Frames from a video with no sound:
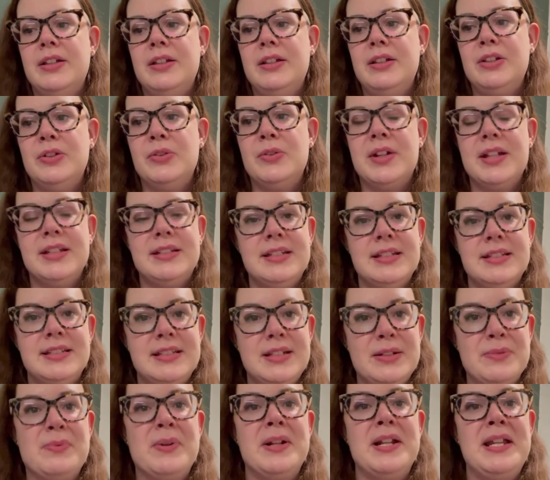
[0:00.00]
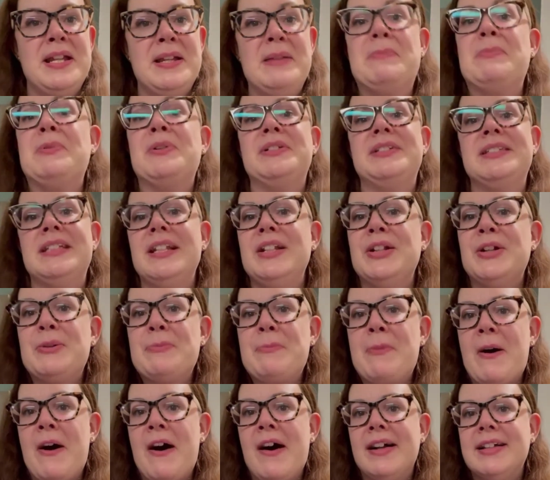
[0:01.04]
you'll get to see what he puts in your
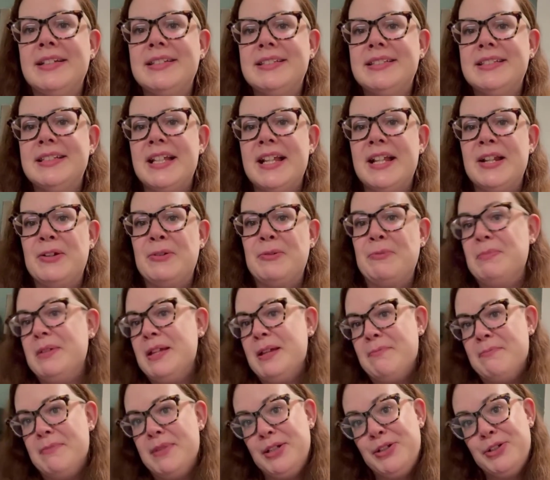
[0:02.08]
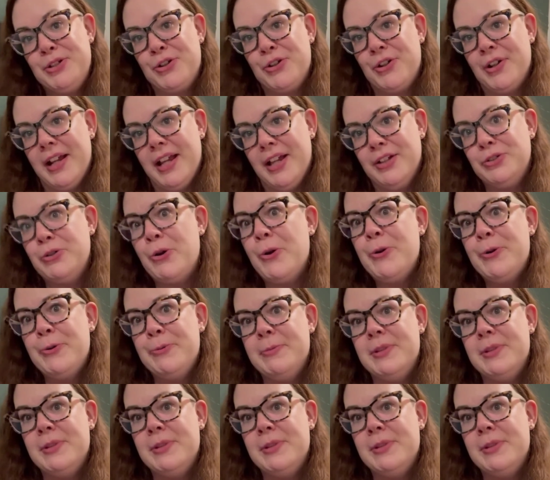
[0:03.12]
box, and it'll be a mystery, a total